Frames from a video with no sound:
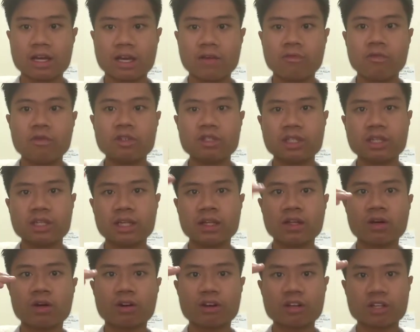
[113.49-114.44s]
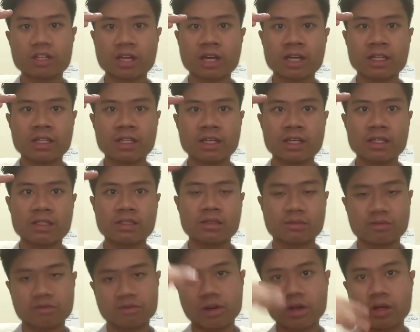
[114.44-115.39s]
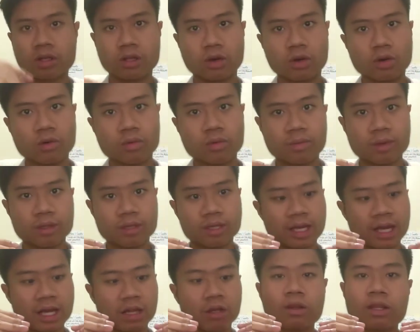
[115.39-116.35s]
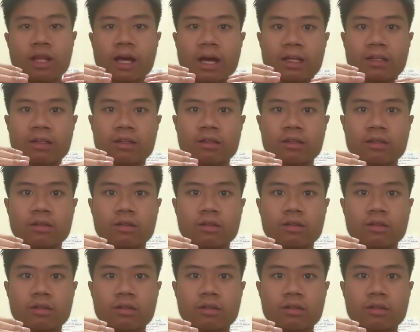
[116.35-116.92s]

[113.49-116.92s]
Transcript: If you see that the orange line is very low, but the yellow line